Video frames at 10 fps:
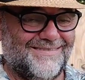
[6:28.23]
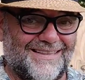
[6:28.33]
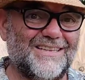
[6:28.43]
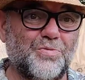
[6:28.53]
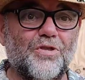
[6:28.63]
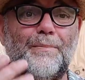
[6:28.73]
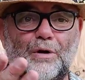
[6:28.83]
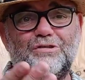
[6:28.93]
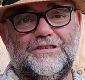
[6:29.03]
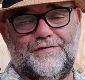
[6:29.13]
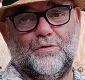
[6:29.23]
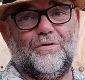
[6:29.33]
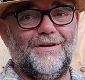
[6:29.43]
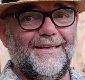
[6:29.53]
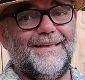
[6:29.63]
And that's what the bond is
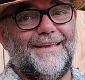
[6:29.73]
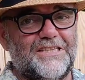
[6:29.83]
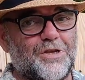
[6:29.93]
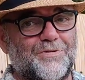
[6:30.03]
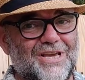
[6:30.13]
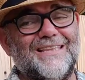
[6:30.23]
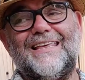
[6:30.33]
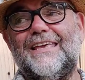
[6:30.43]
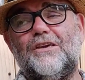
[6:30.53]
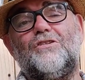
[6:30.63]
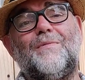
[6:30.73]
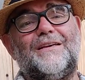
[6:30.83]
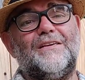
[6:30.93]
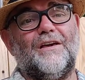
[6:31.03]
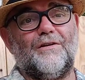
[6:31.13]
for. It's to protect the EU, to
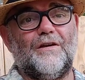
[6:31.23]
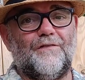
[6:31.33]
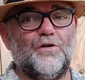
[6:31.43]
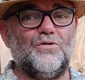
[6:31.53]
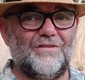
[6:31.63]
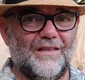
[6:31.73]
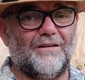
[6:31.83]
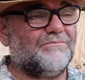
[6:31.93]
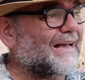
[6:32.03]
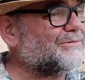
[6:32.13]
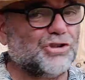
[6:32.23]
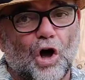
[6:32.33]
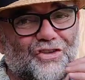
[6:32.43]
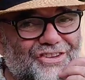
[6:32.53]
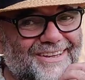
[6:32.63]
make, if you
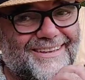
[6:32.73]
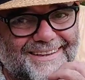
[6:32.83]
abscond,